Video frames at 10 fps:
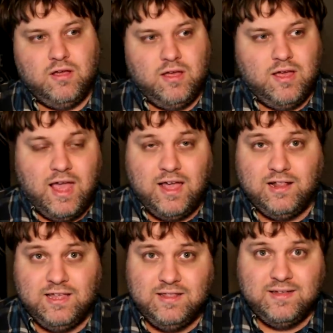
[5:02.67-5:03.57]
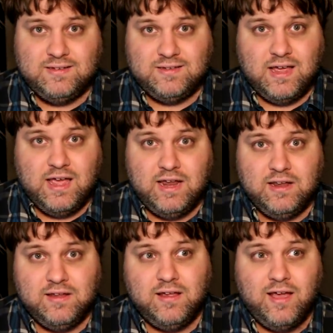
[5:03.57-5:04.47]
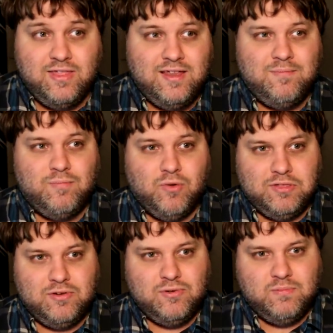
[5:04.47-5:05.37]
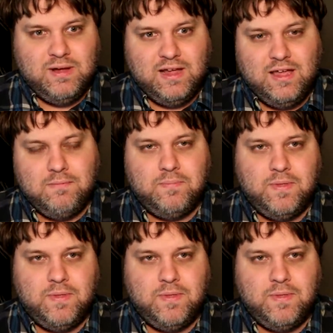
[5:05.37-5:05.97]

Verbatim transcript: and clean this side. And then bring the door back up.